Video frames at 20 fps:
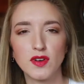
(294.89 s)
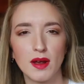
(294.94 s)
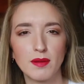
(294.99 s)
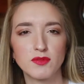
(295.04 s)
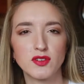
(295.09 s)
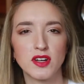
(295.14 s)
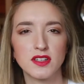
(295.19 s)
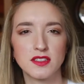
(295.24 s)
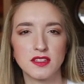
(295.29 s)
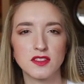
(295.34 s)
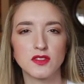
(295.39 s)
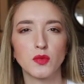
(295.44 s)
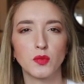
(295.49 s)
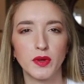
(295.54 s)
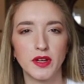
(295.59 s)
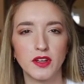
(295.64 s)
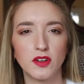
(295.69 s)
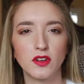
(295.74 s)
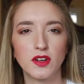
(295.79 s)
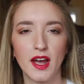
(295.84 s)
wrap dresses
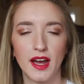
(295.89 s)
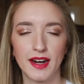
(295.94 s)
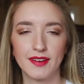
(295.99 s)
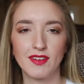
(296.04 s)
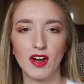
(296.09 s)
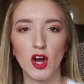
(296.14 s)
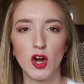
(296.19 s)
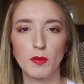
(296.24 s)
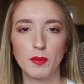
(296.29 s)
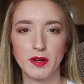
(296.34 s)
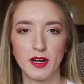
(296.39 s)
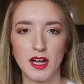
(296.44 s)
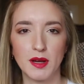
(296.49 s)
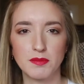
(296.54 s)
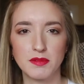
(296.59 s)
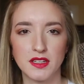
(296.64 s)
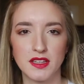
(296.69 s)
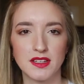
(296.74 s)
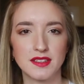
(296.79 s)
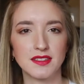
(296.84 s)
will kind of open
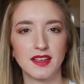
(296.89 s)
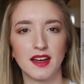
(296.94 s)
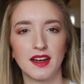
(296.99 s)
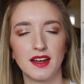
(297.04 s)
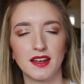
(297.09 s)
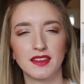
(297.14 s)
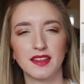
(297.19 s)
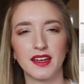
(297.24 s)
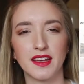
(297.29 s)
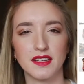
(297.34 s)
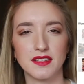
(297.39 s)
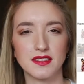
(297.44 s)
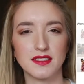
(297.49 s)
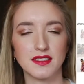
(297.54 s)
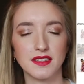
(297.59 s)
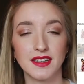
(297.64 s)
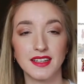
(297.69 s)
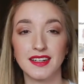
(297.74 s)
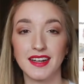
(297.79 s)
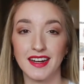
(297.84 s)
up to the side like a
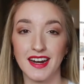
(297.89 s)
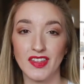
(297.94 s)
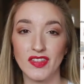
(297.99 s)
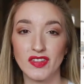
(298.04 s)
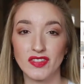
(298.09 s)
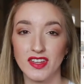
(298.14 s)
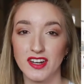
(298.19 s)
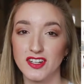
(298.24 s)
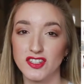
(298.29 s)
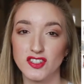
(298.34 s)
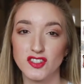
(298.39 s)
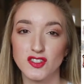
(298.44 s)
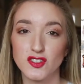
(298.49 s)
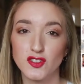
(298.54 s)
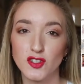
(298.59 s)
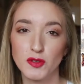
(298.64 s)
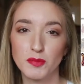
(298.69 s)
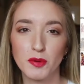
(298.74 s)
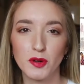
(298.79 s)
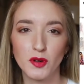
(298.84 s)
slit, and I think that is
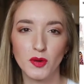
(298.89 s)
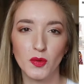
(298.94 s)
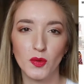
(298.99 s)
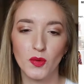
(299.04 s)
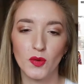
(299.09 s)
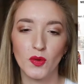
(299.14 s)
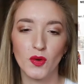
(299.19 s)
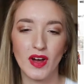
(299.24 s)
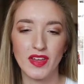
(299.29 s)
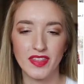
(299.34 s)
super cool.